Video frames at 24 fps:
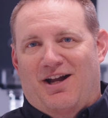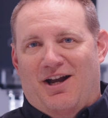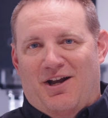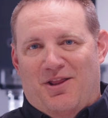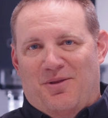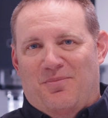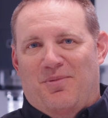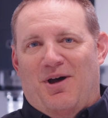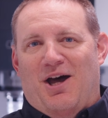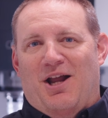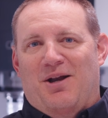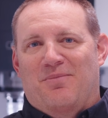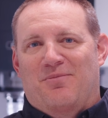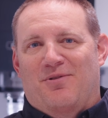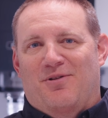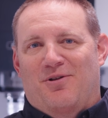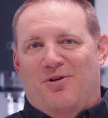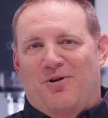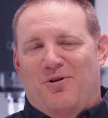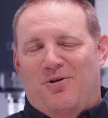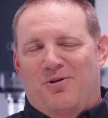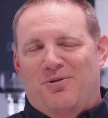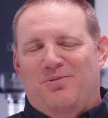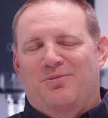out of the bottom of the
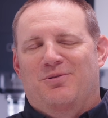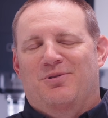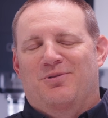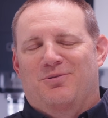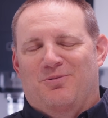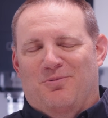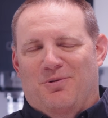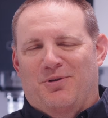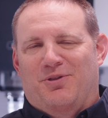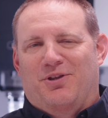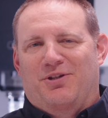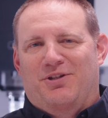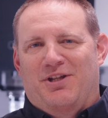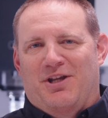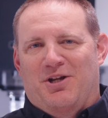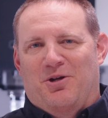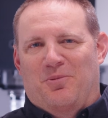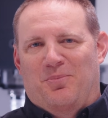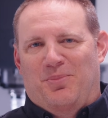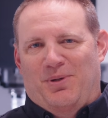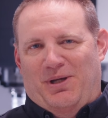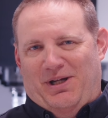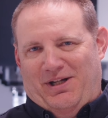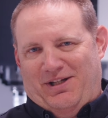hole with a
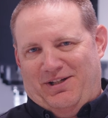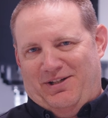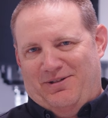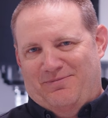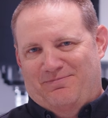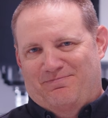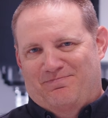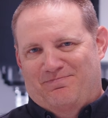dental pick.